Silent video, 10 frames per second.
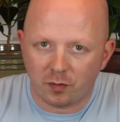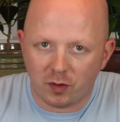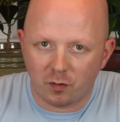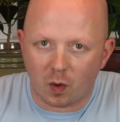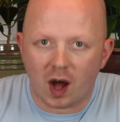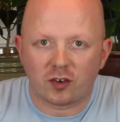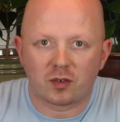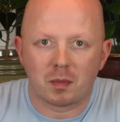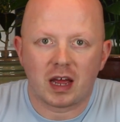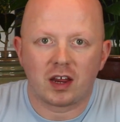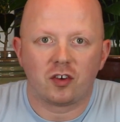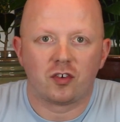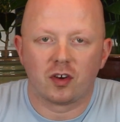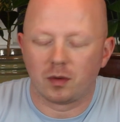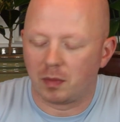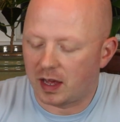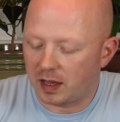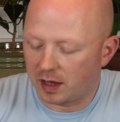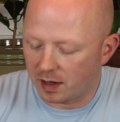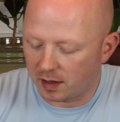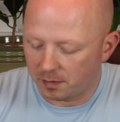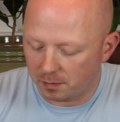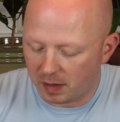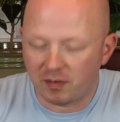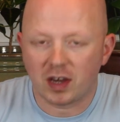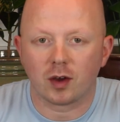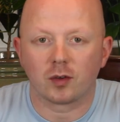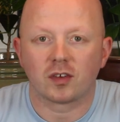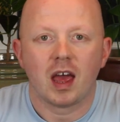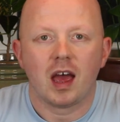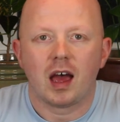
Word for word: if you've watched my my uh, my videos,